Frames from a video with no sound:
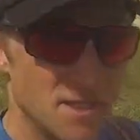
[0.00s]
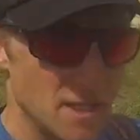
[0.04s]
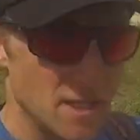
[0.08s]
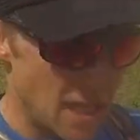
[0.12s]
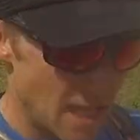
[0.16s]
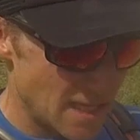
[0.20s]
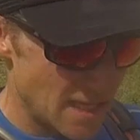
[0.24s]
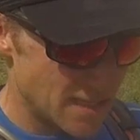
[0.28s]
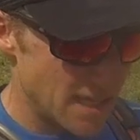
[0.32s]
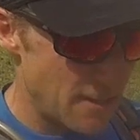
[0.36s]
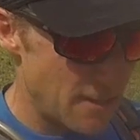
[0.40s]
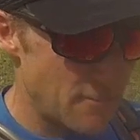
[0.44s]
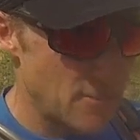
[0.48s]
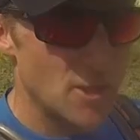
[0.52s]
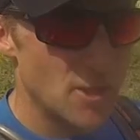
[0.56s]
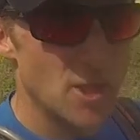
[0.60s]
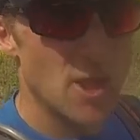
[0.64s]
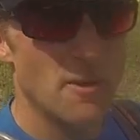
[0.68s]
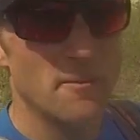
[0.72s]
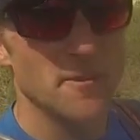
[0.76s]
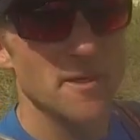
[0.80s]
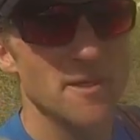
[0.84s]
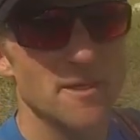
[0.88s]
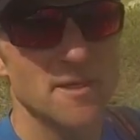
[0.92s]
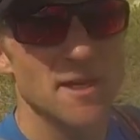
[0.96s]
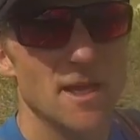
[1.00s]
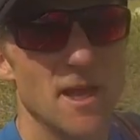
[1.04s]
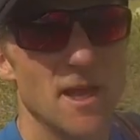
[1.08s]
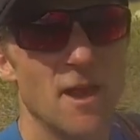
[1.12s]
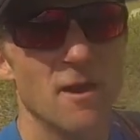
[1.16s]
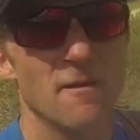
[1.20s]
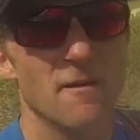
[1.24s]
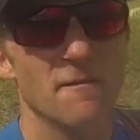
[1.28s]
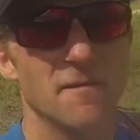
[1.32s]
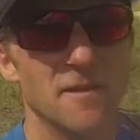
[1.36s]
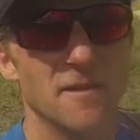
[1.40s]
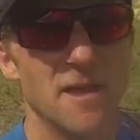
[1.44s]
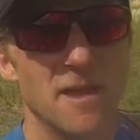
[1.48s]
So the last couple of kilometres
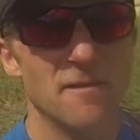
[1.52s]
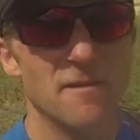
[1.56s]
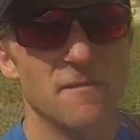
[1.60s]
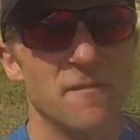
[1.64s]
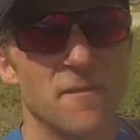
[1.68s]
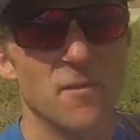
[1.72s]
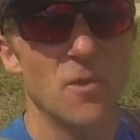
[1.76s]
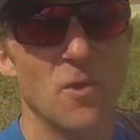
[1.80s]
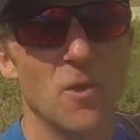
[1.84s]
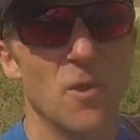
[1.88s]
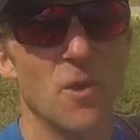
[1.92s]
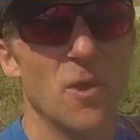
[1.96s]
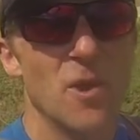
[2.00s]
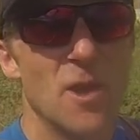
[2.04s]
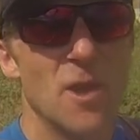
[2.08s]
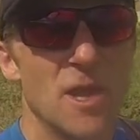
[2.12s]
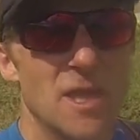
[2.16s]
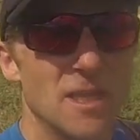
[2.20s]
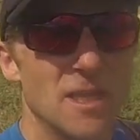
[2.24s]
of leg four